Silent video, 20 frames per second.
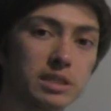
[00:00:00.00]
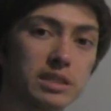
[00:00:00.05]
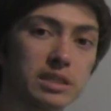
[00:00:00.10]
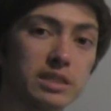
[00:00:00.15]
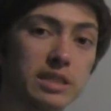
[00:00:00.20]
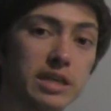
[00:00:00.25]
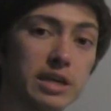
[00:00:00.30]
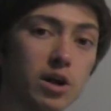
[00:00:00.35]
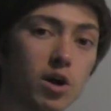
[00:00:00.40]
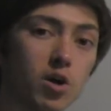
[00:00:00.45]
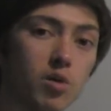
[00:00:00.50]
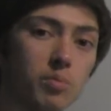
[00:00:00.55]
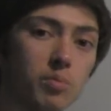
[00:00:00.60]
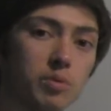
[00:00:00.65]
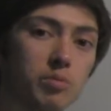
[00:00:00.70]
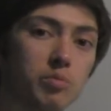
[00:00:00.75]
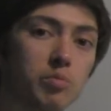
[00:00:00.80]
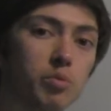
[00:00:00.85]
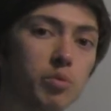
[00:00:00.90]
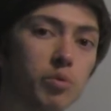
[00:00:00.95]
is they
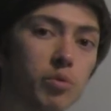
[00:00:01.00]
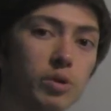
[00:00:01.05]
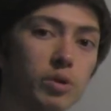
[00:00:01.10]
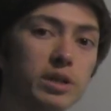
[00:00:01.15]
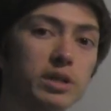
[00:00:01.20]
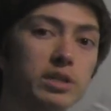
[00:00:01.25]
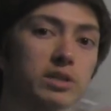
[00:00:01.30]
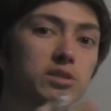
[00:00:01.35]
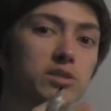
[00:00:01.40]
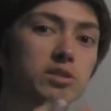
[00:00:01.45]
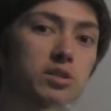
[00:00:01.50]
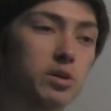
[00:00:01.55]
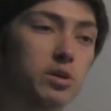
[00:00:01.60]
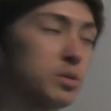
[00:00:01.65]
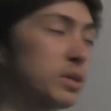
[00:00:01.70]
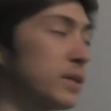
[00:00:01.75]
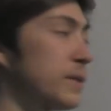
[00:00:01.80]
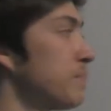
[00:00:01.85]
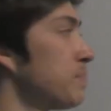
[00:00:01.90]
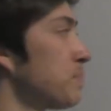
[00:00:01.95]
open pretty
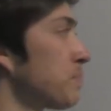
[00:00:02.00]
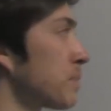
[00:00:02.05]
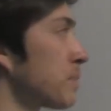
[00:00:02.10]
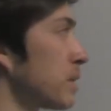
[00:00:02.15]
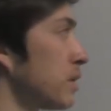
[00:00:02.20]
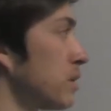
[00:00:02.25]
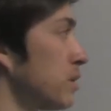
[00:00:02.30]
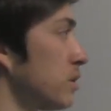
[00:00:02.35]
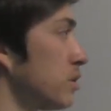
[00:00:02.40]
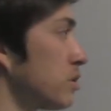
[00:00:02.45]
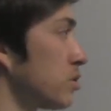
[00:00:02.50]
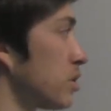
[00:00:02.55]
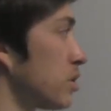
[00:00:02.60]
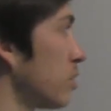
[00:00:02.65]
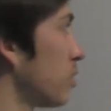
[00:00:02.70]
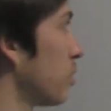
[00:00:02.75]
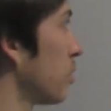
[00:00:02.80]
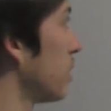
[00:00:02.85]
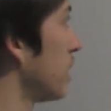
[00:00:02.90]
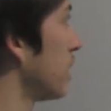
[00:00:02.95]
slowly. So